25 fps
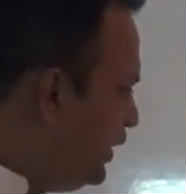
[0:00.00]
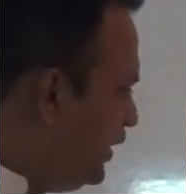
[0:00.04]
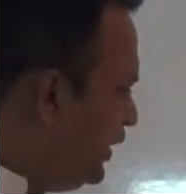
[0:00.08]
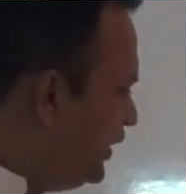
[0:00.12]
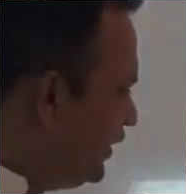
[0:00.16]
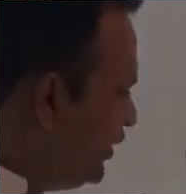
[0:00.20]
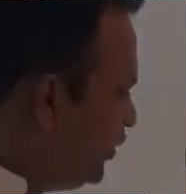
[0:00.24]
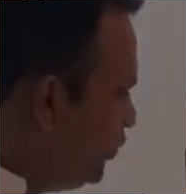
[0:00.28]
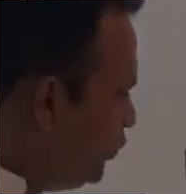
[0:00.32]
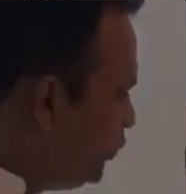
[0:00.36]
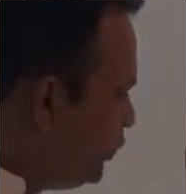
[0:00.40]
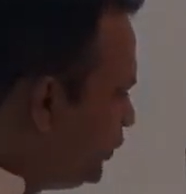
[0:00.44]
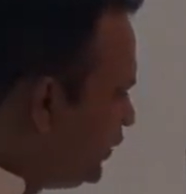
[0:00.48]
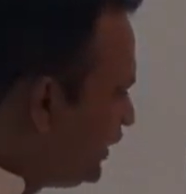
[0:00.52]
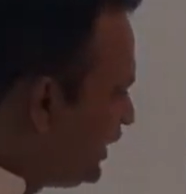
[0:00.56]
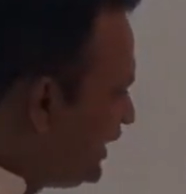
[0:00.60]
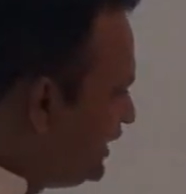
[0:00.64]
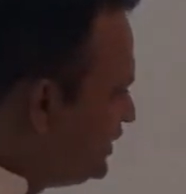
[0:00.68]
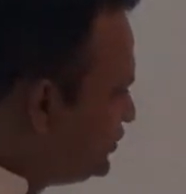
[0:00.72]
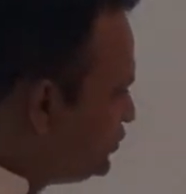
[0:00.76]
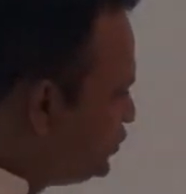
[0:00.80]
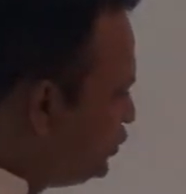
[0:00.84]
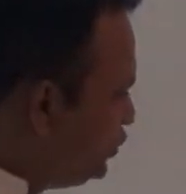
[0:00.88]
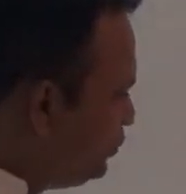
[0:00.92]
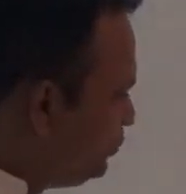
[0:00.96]
due to
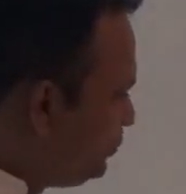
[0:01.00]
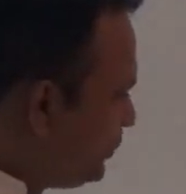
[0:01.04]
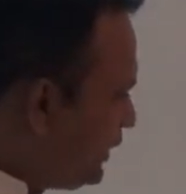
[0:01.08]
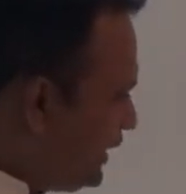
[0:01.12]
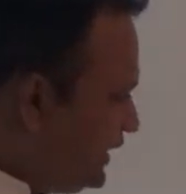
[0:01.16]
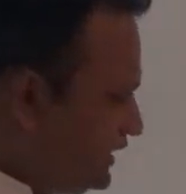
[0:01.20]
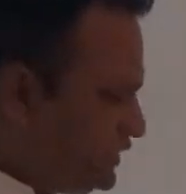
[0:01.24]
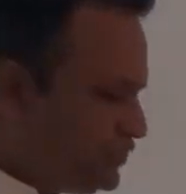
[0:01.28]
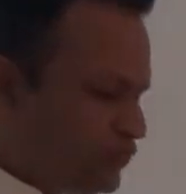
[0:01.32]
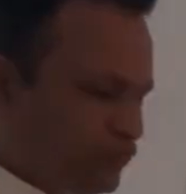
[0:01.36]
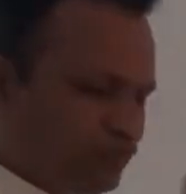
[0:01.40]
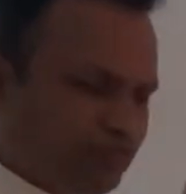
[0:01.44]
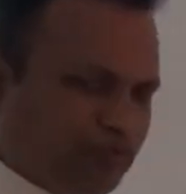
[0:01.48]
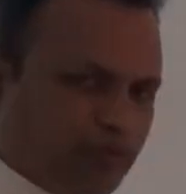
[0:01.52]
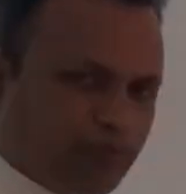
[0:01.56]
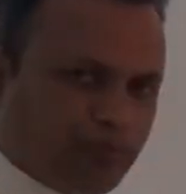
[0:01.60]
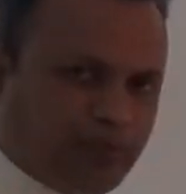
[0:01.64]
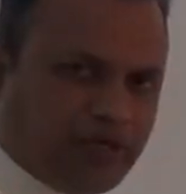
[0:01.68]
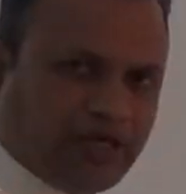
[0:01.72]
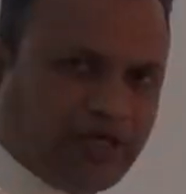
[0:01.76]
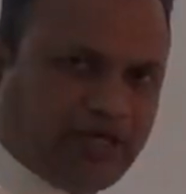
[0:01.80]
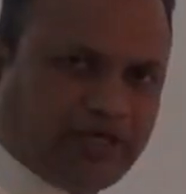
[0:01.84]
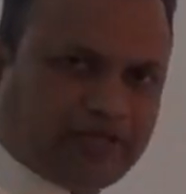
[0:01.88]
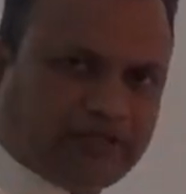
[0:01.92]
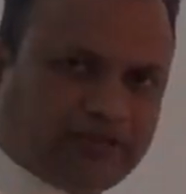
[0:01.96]
rise in price of the
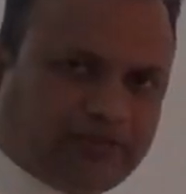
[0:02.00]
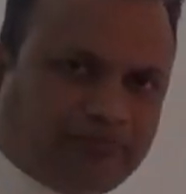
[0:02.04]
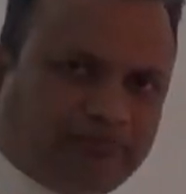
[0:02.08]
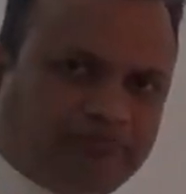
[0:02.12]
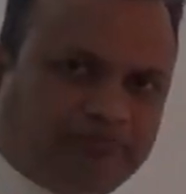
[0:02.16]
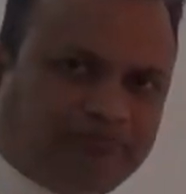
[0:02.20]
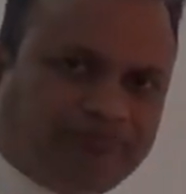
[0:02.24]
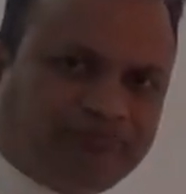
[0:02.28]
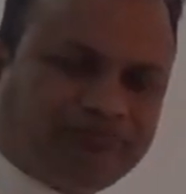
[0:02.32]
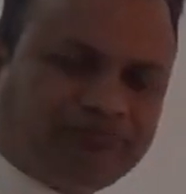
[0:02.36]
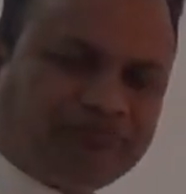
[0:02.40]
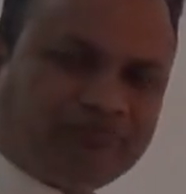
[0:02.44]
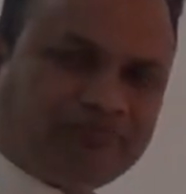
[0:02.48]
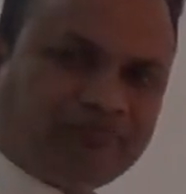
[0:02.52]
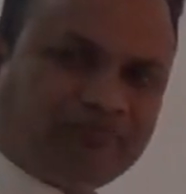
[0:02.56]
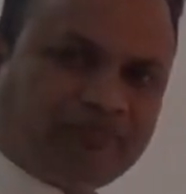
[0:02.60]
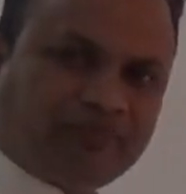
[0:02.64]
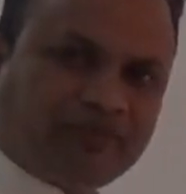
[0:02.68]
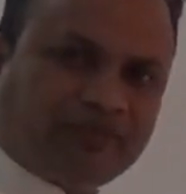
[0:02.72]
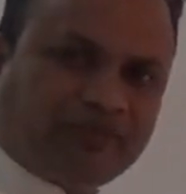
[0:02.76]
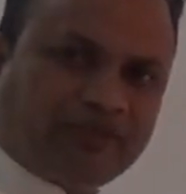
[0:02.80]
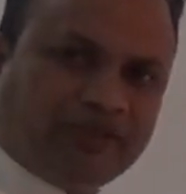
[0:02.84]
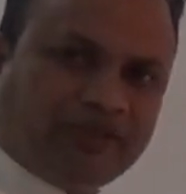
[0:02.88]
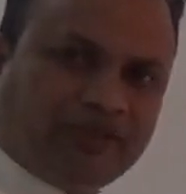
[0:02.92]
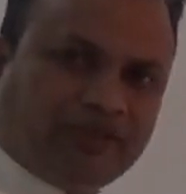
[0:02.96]
product.
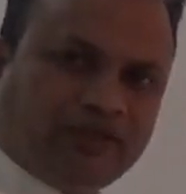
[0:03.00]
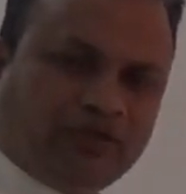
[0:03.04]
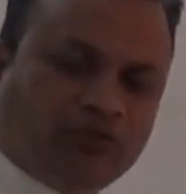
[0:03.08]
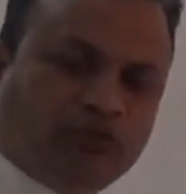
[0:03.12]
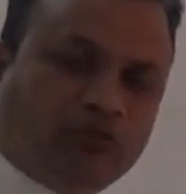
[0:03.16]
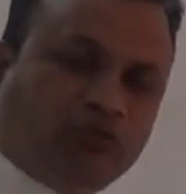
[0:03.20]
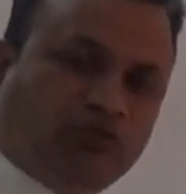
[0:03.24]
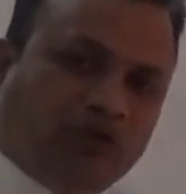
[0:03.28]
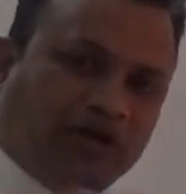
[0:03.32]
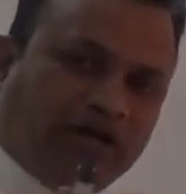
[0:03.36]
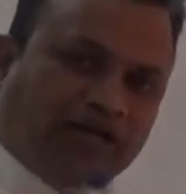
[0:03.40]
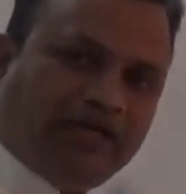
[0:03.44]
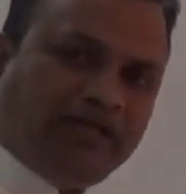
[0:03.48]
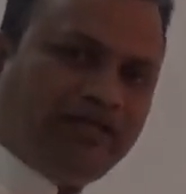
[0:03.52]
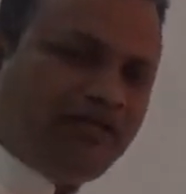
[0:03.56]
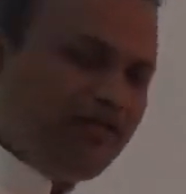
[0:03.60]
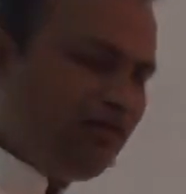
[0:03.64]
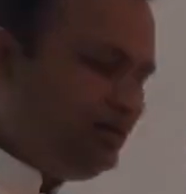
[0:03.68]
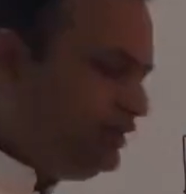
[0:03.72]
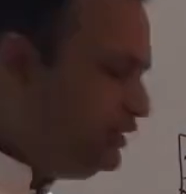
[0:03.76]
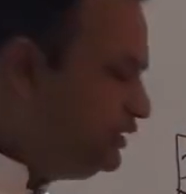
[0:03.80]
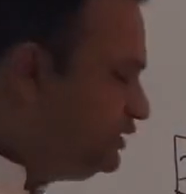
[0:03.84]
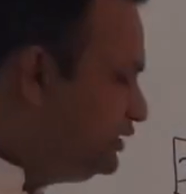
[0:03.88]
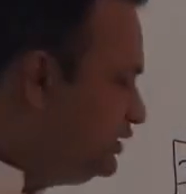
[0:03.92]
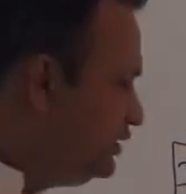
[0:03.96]
Why?
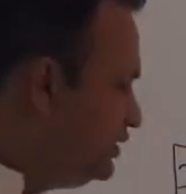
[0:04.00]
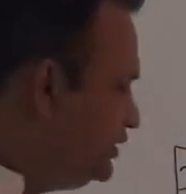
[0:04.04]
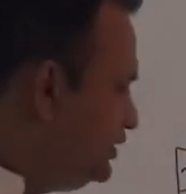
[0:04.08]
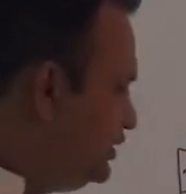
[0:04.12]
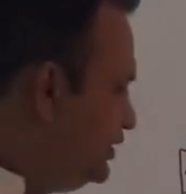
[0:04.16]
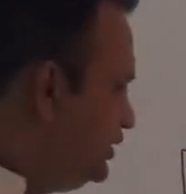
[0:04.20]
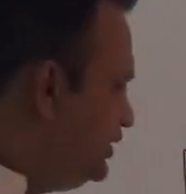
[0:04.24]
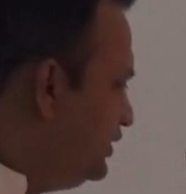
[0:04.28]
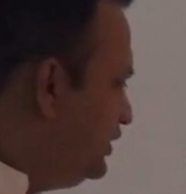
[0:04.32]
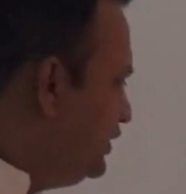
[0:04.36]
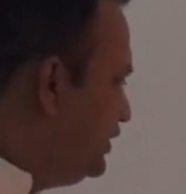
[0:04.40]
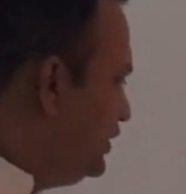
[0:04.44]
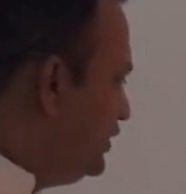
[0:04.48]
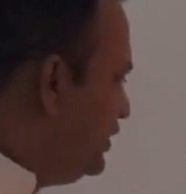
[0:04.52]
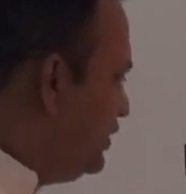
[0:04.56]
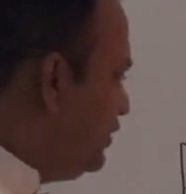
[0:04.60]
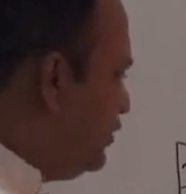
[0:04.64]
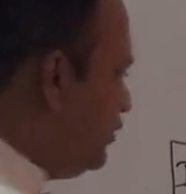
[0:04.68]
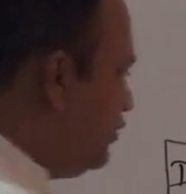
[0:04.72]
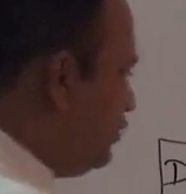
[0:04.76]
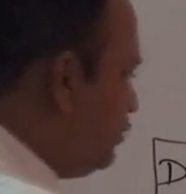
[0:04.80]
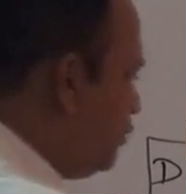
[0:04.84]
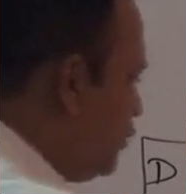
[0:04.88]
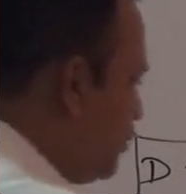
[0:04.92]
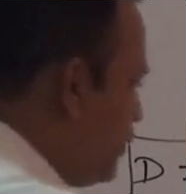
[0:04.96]

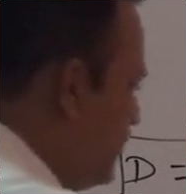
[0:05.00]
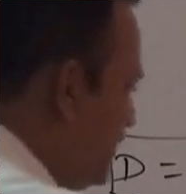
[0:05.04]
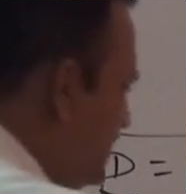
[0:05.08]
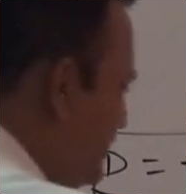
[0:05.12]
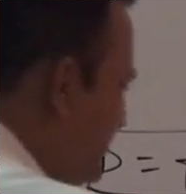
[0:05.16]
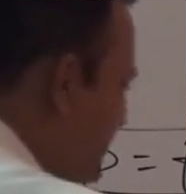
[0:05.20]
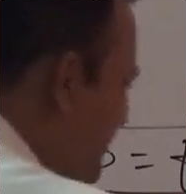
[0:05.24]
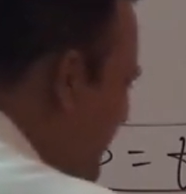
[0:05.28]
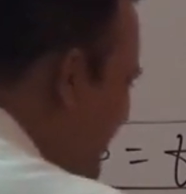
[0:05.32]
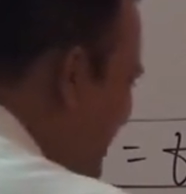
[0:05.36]
What is the